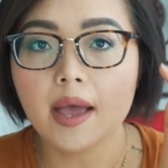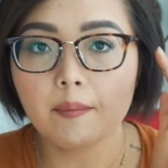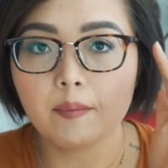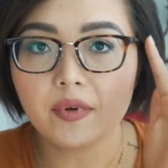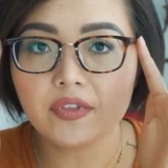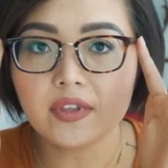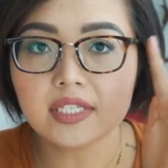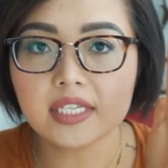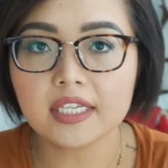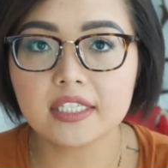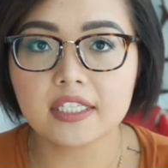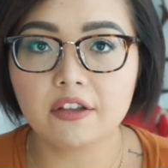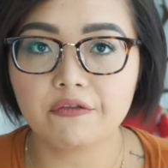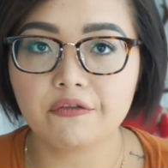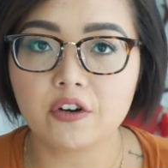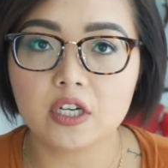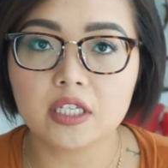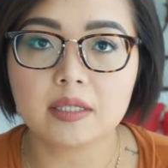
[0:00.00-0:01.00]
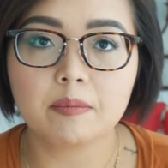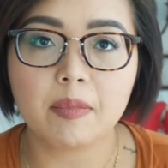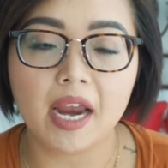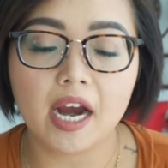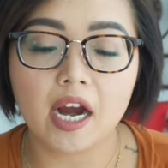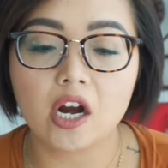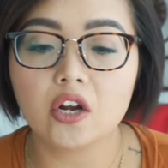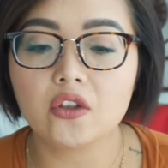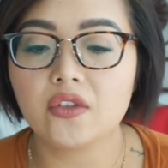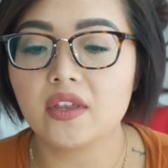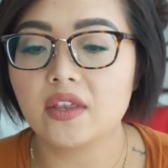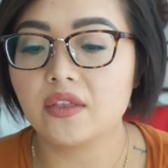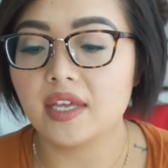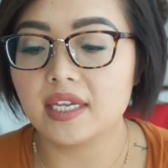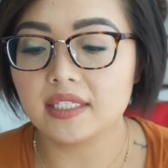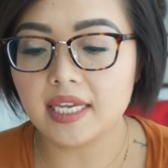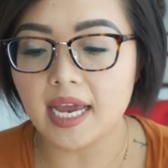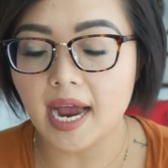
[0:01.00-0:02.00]
But this is the first pair.
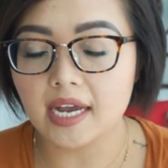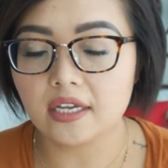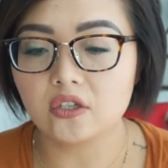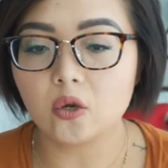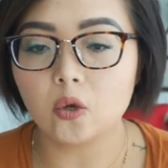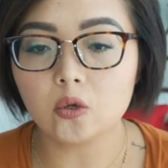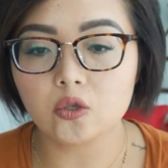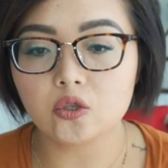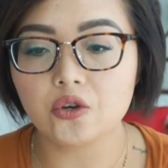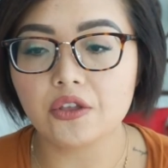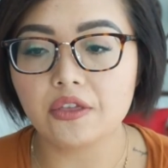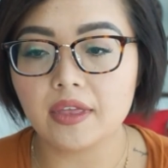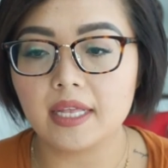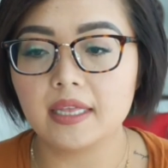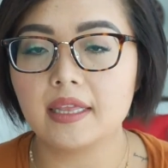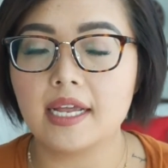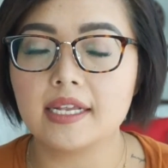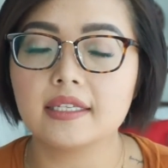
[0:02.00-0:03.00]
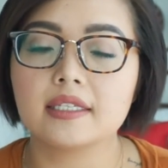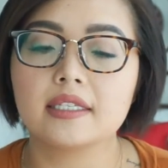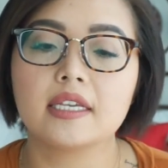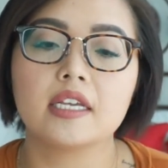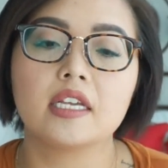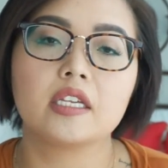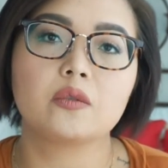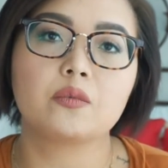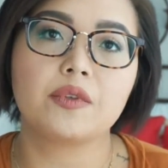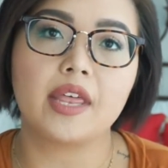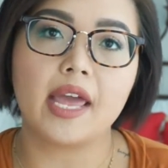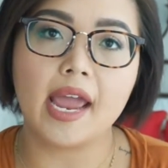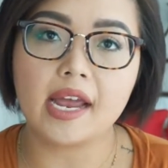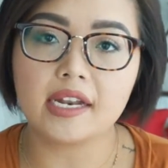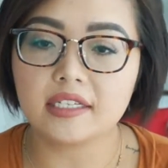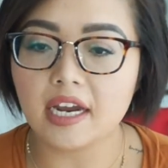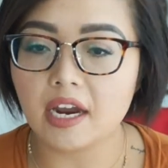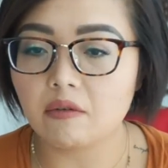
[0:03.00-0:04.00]
This has ultra thin lenses with
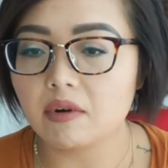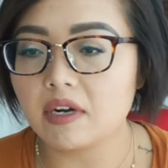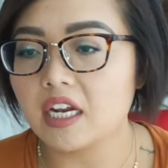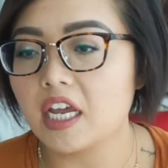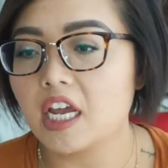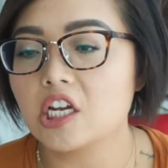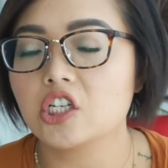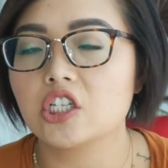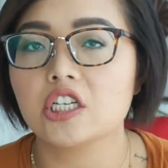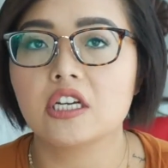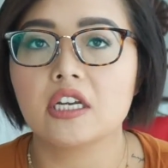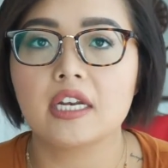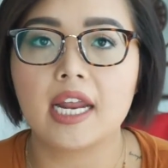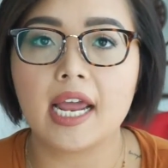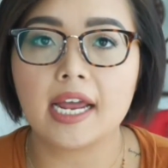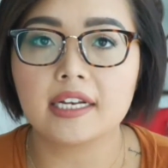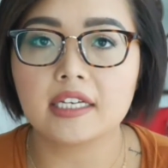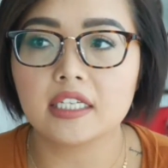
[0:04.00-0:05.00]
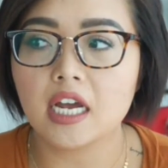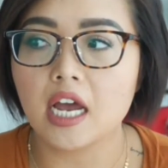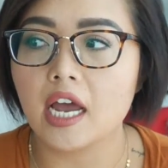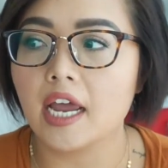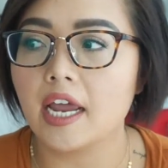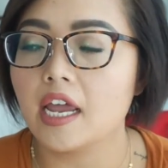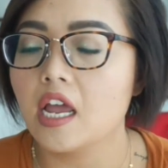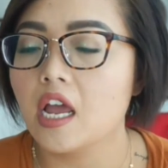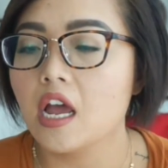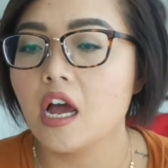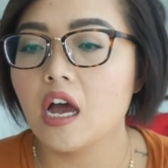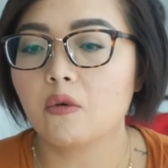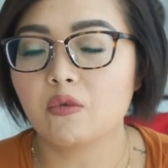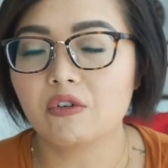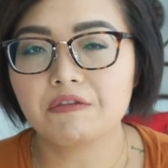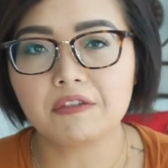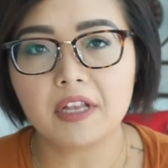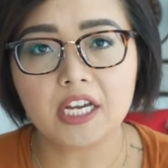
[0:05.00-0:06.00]
anti-radiation,
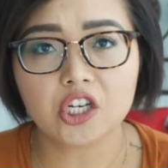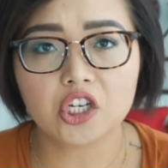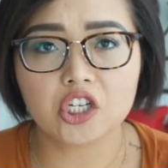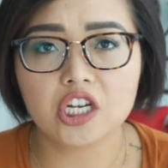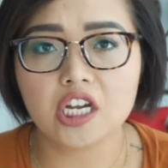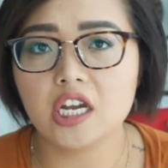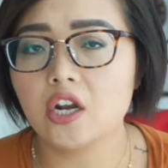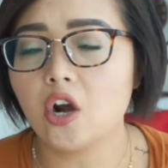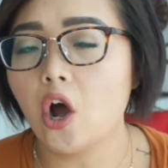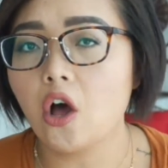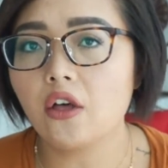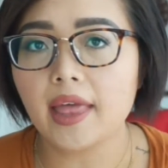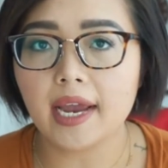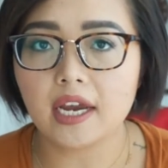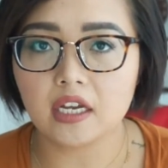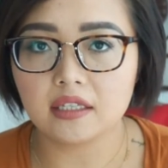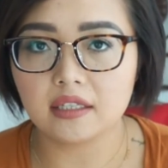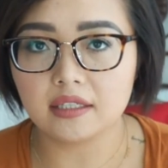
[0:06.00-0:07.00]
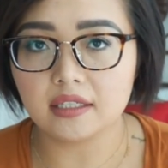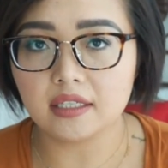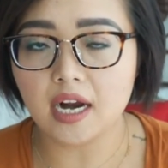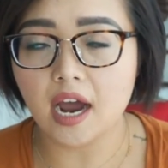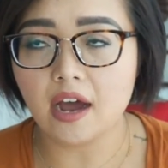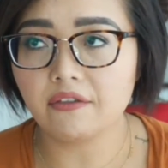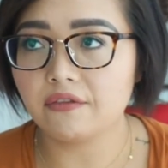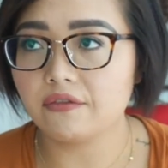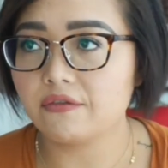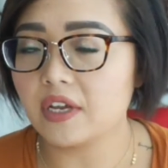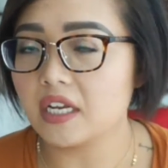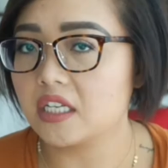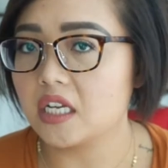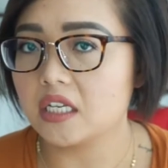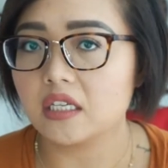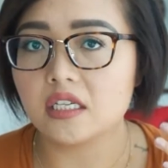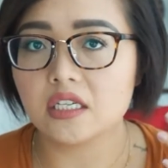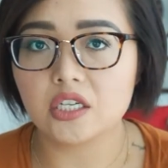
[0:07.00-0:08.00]
anti-reflection, all that good stuff. It
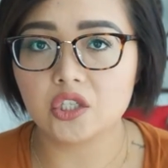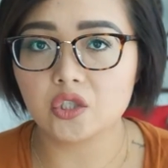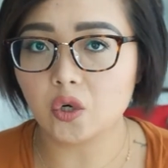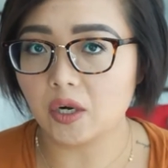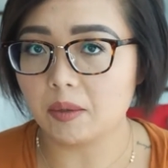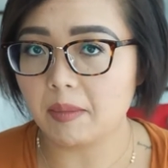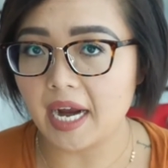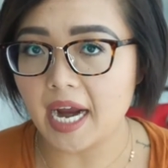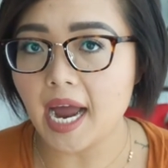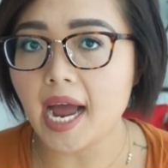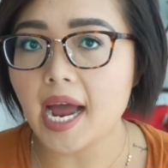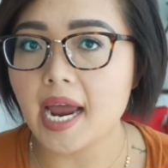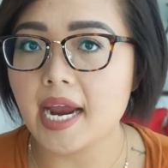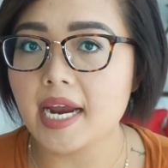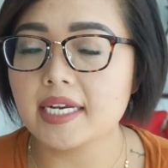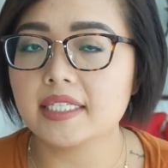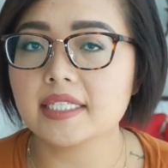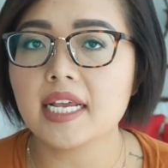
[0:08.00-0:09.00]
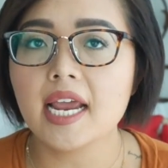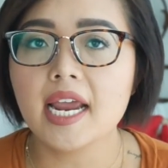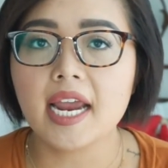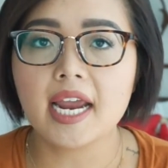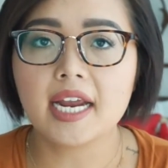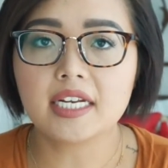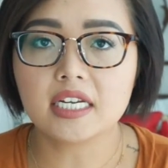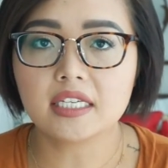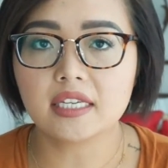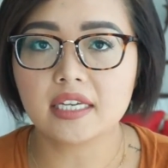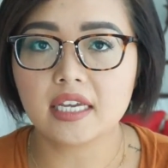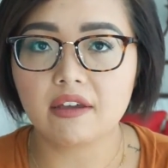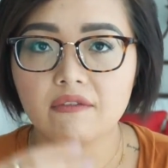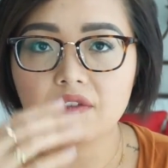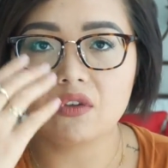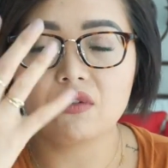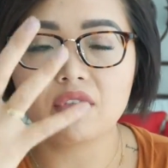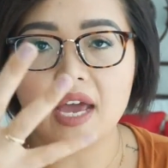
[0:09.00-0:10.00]
doesn't distort my eyes. It doesn't
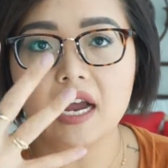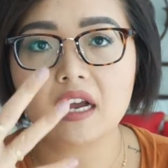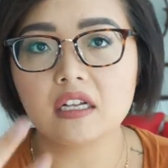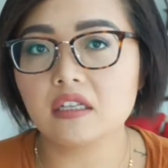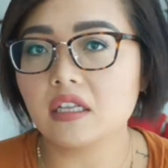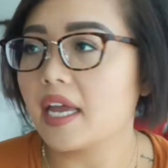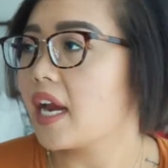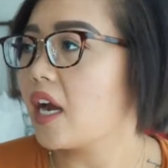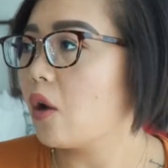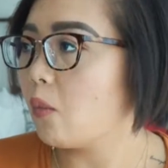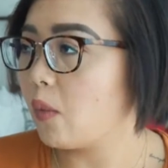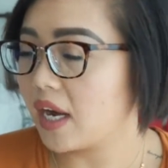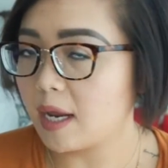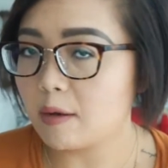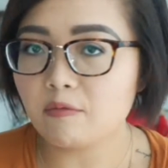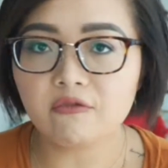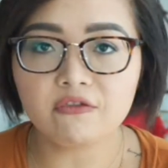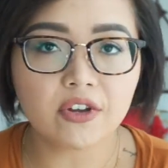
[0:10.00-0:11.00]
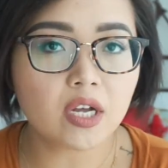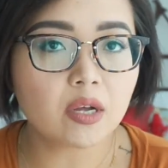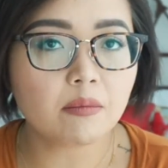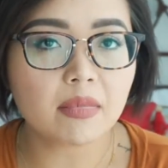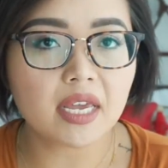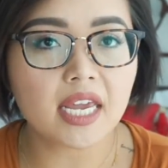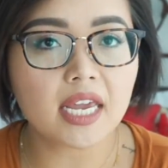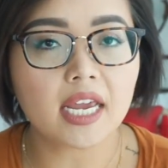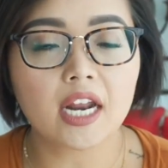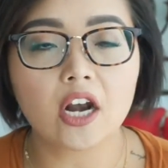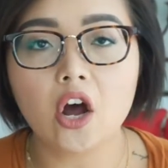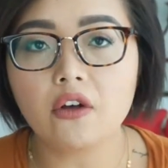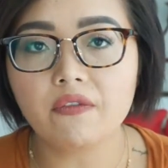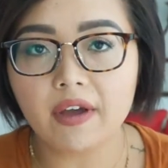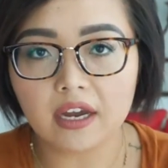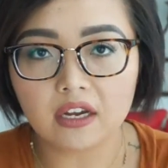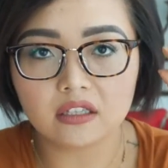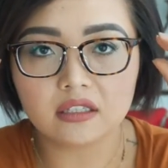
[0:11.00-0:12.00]
give you that glare when I'm filming and all
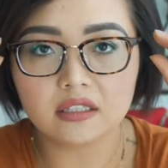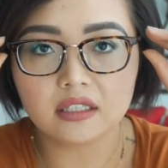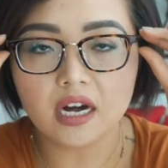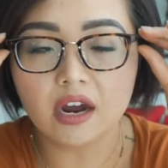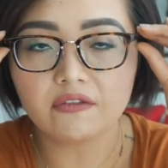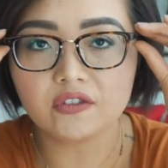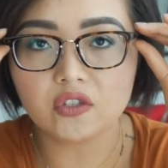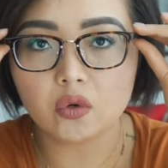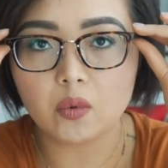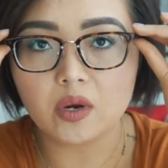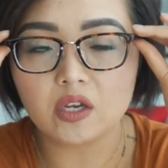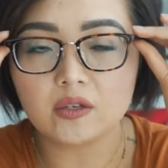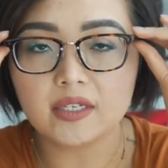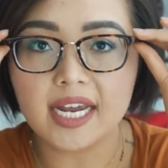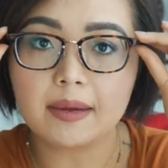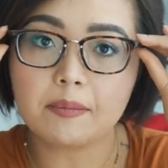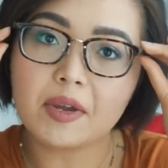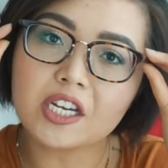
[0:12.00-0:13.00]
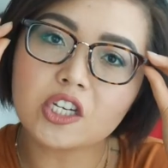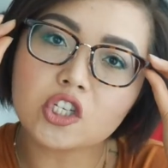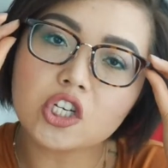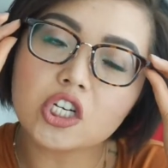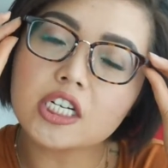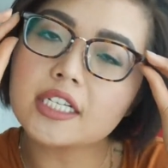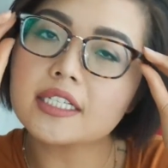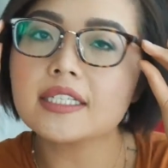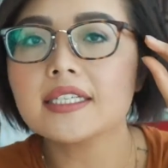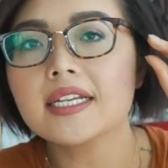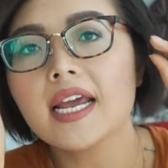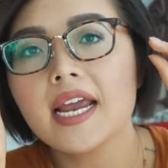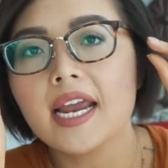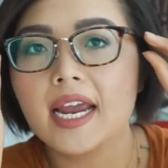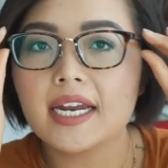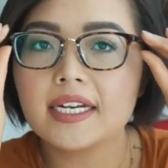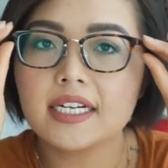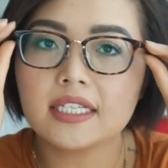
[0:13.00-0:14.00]
that good stuff. So when you take pictures,
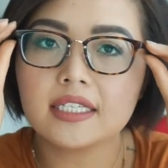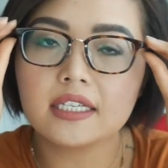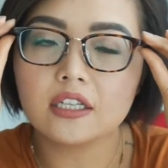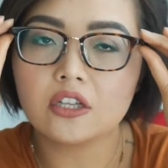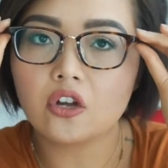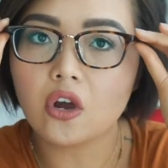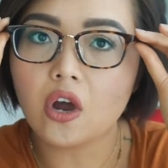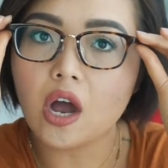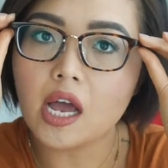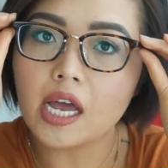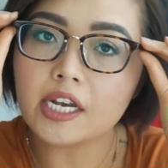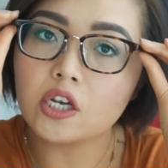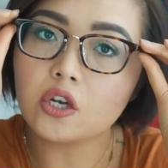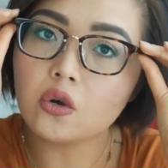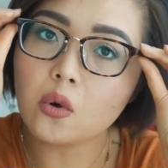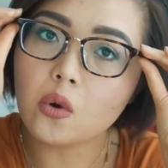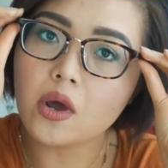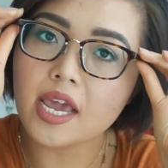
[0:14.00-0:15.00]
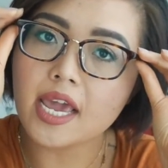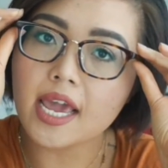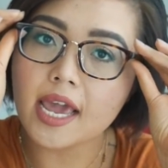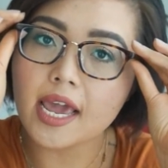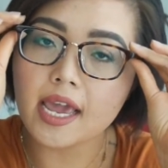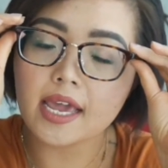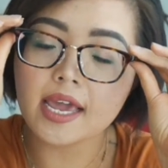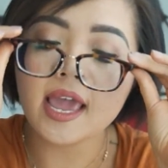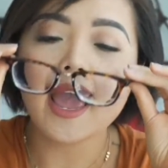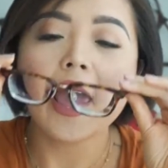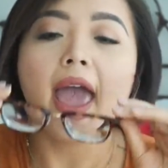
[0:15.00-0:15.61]
it doesn't look annoying.